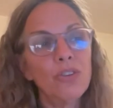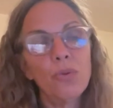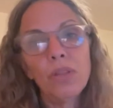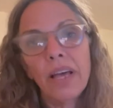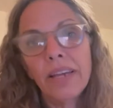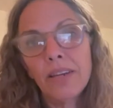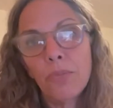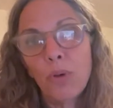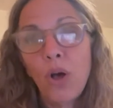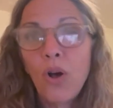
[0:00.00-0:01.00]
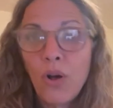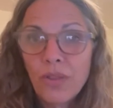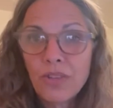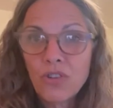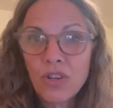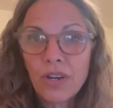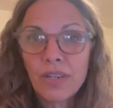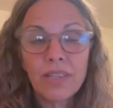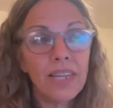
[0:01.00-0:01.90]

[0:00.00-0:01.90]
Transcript: you line up all the charts.